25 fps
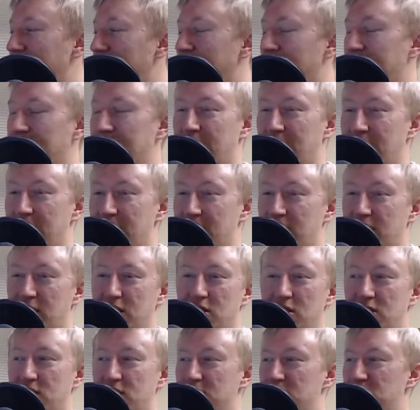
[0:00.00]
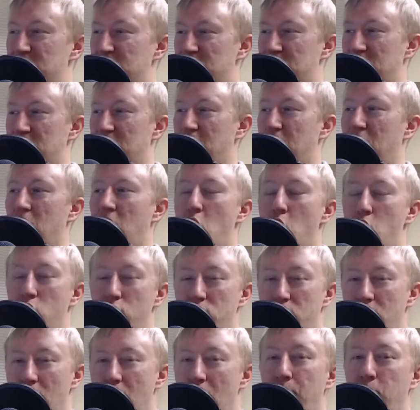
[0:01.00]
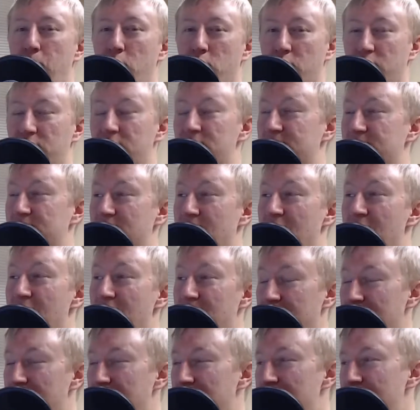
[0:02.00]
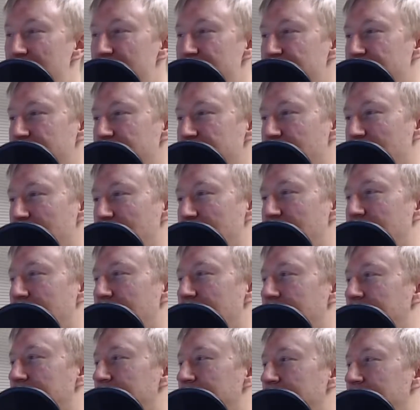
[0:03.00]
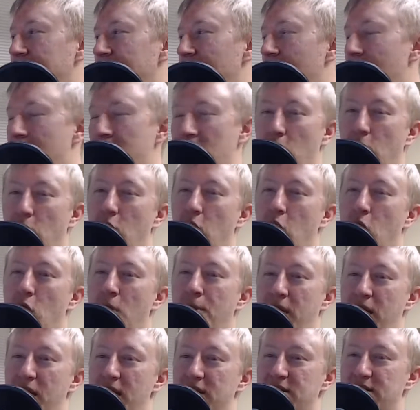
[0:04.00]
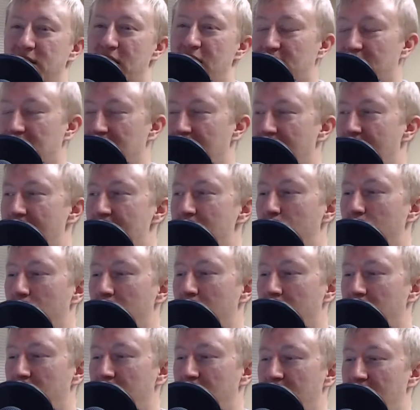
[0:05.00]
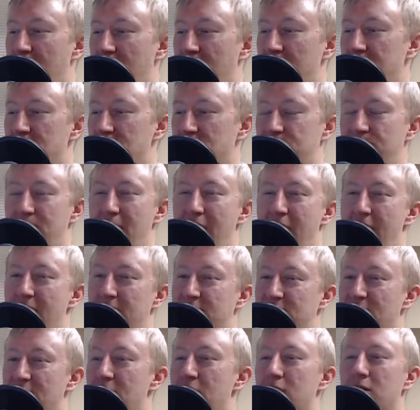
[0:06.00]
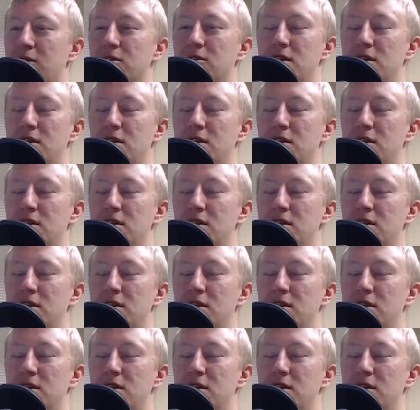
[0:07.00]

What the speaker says: like just loading up with the stuff. And I go home and I take the NyQuil and I just pass out.